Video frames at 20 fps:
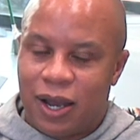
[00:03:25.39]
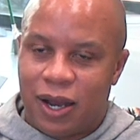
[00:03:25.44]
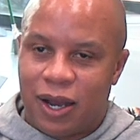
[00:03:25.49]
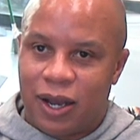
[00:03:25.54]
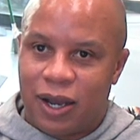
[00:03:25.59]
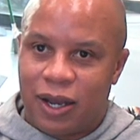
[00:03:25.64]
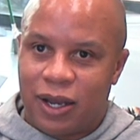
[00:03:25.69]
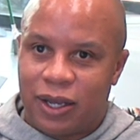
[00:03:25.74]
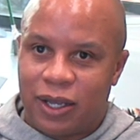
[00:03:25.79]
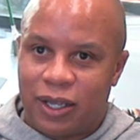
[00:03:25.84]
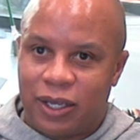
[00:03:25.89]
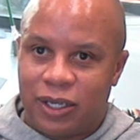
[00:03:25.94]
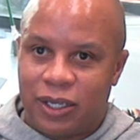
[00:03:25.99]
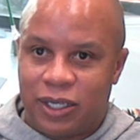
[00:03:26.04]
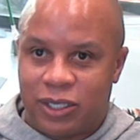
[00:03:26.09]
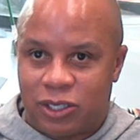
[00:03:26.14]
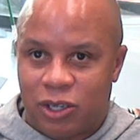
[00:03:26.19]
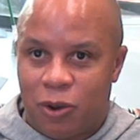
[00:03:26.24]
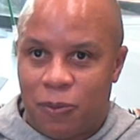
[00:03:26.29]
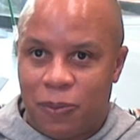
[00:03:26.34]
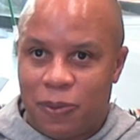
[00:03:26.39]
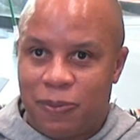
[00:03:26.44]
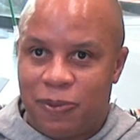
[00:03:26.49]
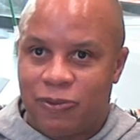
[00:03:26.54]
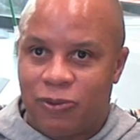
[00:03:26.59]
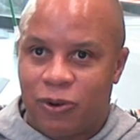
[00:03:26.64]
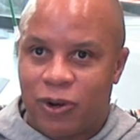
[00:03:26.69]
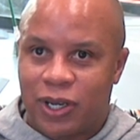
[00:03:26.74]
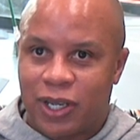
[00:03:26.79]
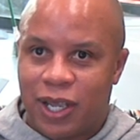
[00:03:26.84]
And he told me
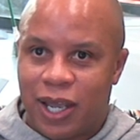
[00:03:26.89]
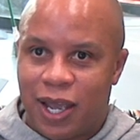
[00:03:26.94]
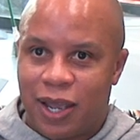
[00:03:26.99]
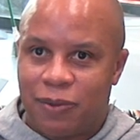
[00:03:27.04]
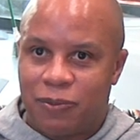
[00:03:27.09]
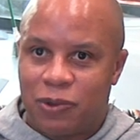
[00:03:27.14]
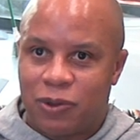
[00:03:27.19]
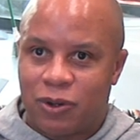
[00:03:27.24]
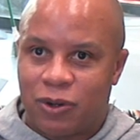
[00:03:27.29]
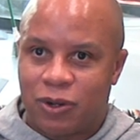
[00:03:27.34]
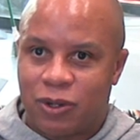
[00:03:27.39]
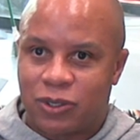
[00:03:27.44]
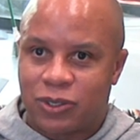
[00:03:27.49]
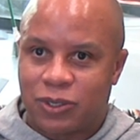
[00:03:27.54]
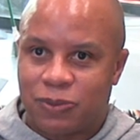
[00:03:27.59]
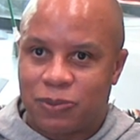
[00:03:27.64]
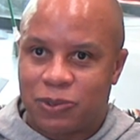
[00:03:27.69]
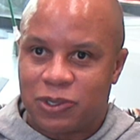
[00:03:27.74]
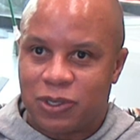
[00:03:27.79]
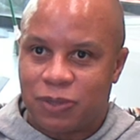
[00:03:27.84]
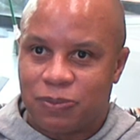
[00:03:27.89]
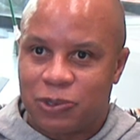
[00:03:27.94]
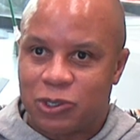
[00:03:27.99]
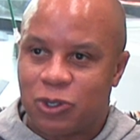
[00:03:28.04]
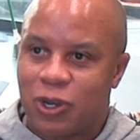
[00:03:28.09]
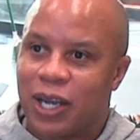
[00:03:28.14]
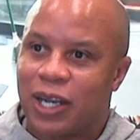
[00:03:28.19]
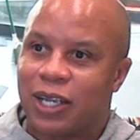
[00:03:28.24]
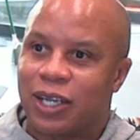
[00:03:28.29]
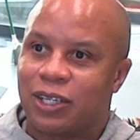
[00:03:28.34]
before the game, you know, Coach, I'm going to
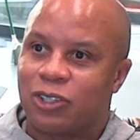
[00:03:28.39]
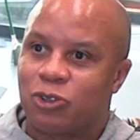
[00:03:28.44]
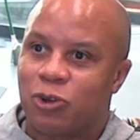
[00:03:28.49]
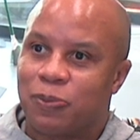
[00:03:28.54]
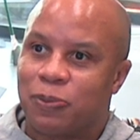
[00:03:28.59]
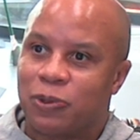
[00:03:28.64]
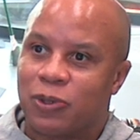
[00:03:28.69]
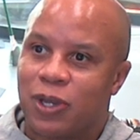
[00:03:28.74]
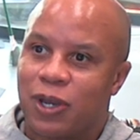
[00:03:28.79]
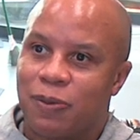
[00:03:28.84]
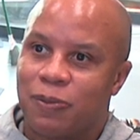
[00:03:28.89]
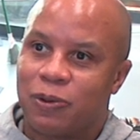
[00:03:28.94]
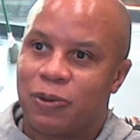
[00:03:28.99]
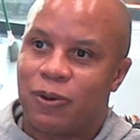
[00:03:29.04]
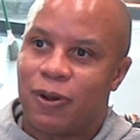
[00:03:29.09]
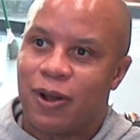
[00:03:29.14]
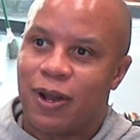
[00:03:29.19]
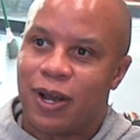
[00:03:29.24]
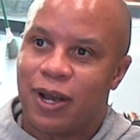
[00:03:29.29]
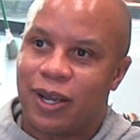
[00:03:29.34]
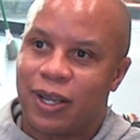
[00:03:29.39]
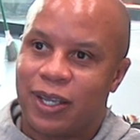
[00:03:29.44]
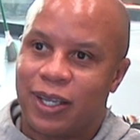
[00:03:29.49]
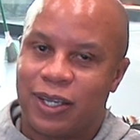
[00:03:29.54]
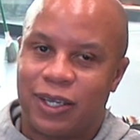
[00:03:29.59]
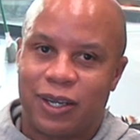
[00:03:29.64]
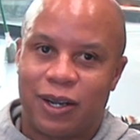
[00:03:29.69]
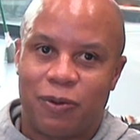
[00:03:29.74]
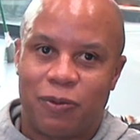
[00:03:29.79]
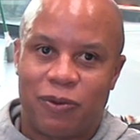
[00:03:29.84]
try to get a triple-double. He
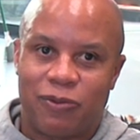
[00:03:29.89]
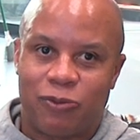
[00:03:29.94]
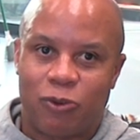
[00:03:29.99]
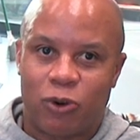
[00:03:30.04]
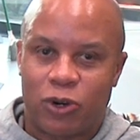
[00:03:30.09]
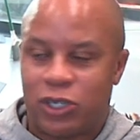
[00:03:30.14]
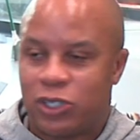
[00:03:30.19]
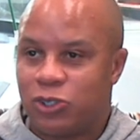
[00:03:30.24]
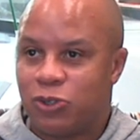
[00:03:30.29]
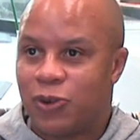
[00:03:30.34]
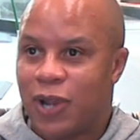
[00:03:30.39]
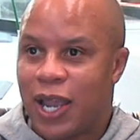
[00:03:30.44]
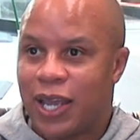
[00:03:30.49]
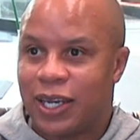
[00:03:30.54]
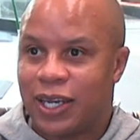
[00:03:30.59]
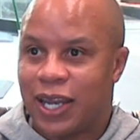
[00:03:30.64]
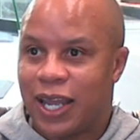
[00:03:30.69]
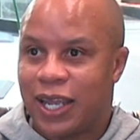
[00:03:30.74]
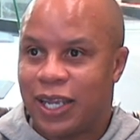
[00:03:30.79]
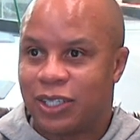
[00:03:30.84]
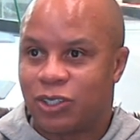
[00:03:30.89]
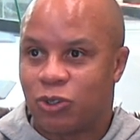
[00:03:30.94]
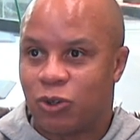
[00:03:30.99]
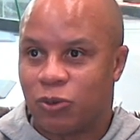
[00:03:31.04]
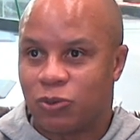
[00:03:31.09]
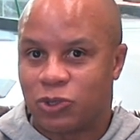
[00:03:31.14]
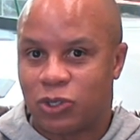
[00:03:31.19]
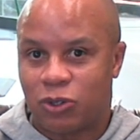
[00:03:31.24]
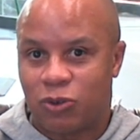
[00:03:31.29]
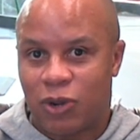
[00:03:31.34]
ended up with 42, 8, and 8, so
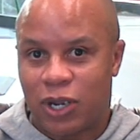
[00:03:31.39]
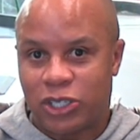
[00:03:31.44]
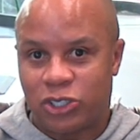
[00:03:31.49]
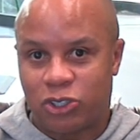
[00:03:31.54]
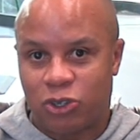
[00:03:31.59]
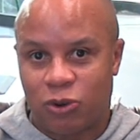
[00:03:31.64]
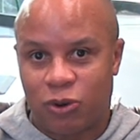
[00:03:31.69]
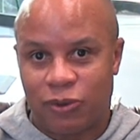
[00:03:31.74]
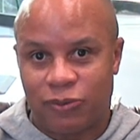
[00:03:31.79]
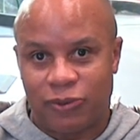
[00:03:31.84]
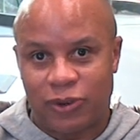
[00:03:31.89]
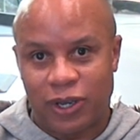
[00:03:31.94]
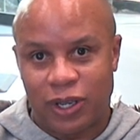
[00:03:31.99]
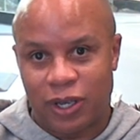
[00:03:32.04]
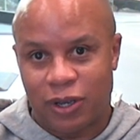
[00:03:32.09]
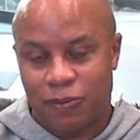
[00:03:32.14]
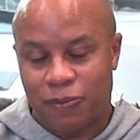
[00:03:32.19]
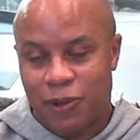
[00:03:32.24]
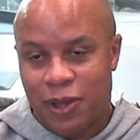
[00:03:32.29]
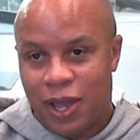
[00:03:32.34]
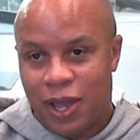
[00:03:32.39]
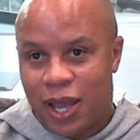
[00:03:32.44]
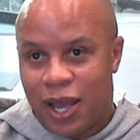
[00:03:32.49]
it was a great showing for him.